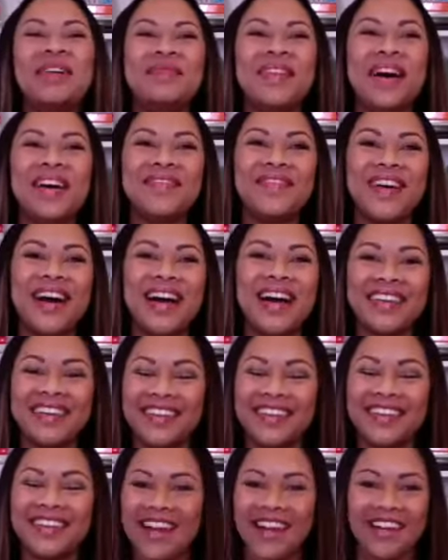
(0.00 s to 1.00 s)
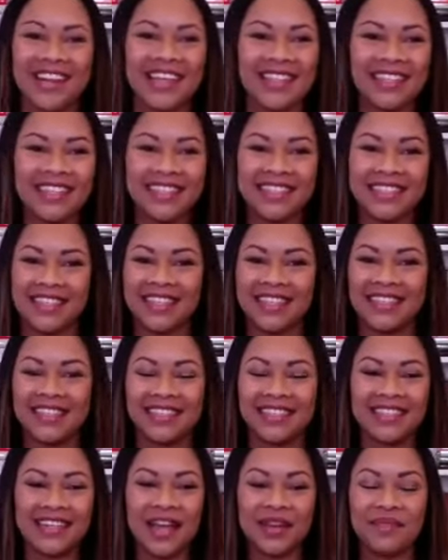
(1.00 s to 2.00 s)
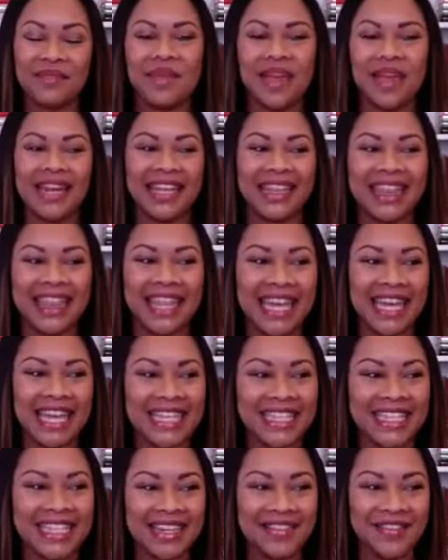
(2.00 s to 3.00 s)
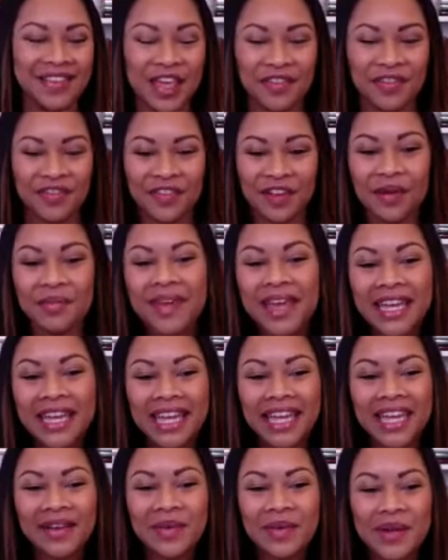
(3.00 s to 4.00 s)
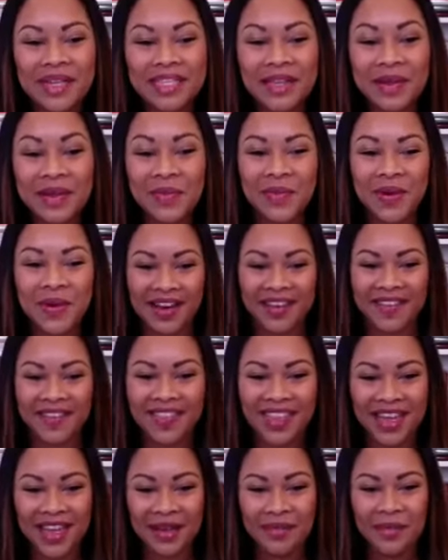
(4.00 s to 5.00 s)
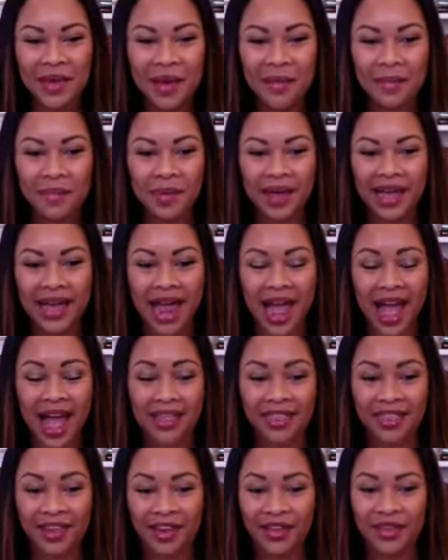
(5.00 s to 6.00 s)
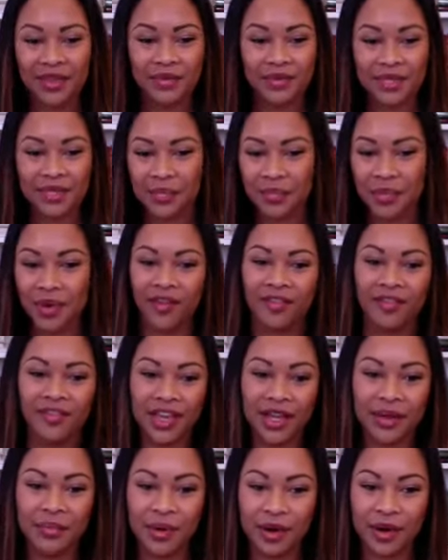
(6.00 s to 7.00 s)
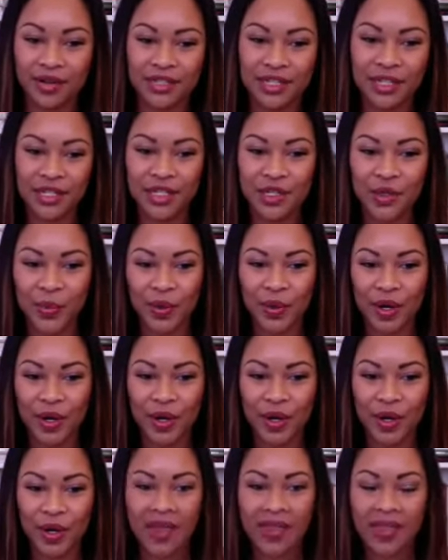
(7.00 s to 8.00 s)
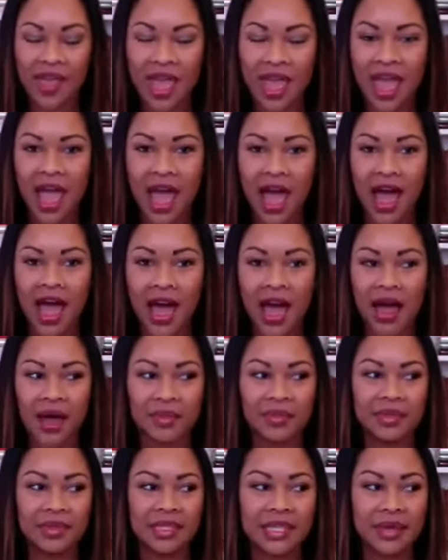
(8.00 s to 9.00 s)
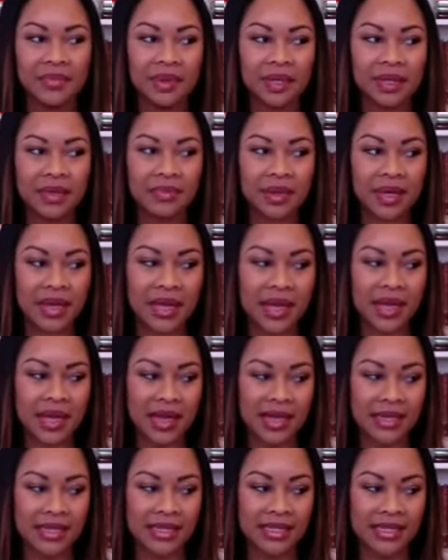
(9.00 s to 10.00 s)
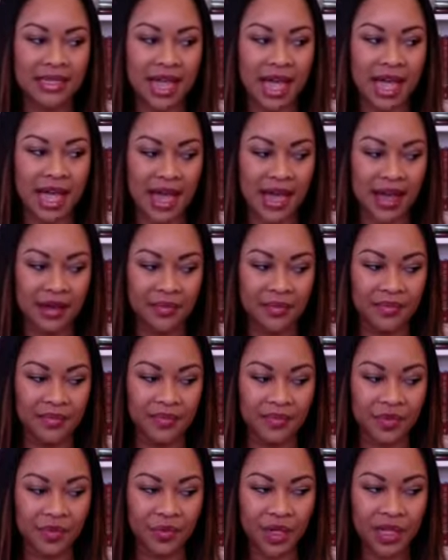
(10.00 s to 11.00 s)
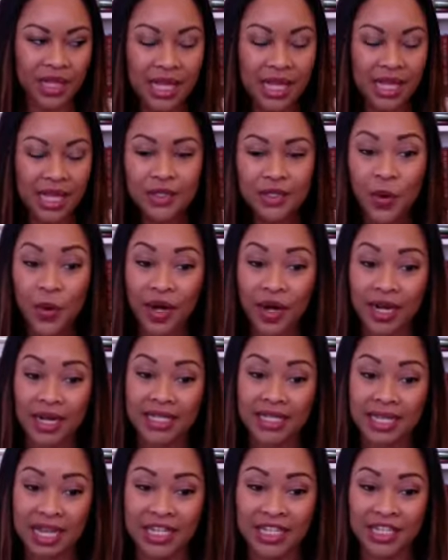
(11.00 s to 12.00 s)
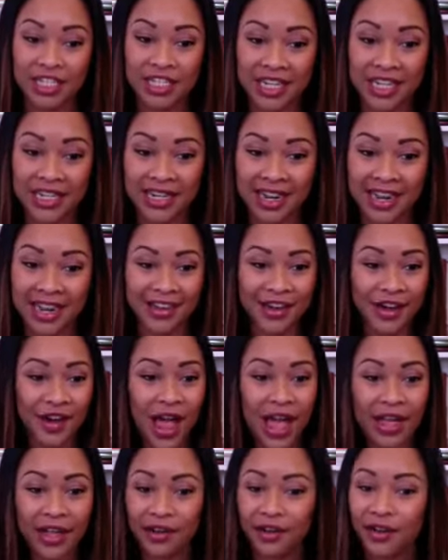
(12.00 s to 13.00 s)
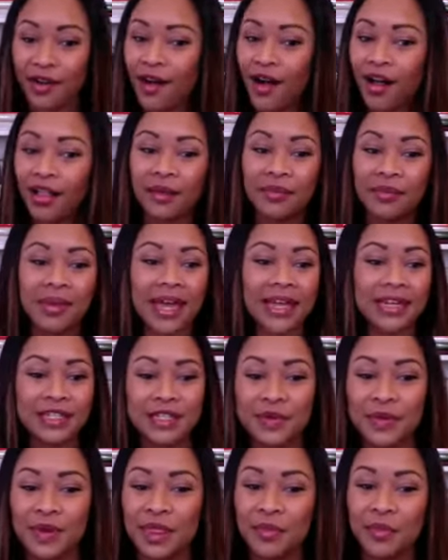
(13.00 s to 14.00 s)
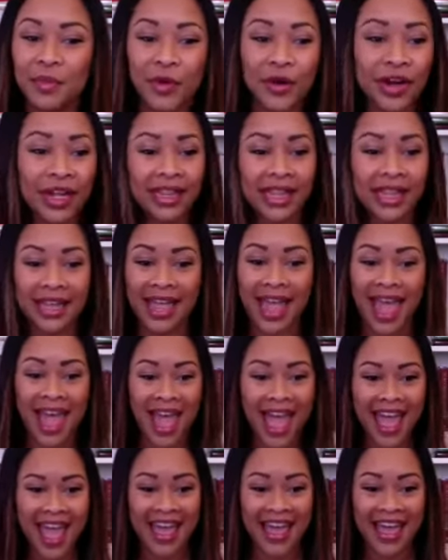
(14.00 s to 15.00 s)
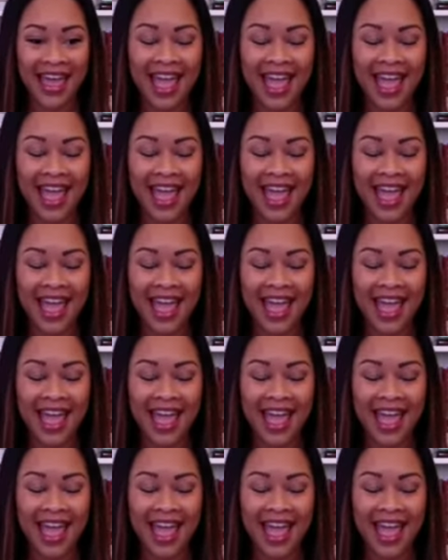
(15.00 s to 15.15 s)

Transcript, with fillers: my father, you know, he's he's done many things, and and filmmaking wasn't one of them. But I thought he was the perfect mm-hmm. person to work with, um, simply because um, really his organization. You know, I could call him at two in the morning, like, hey.